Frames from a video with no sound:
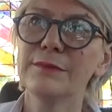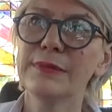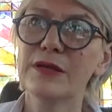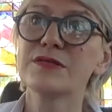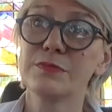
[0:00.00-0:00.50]

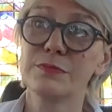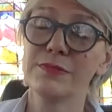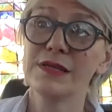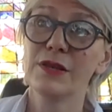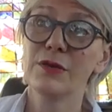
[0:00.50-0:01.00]
because,
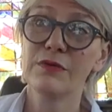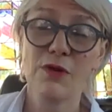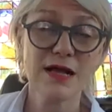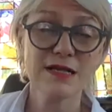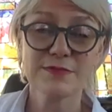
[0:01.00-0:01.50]
you know, we've
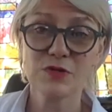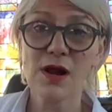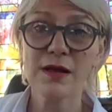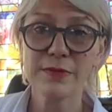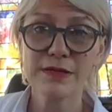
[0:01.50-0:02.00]
got our
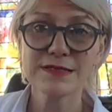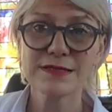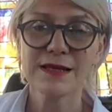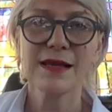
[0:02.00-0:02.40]
subscribers.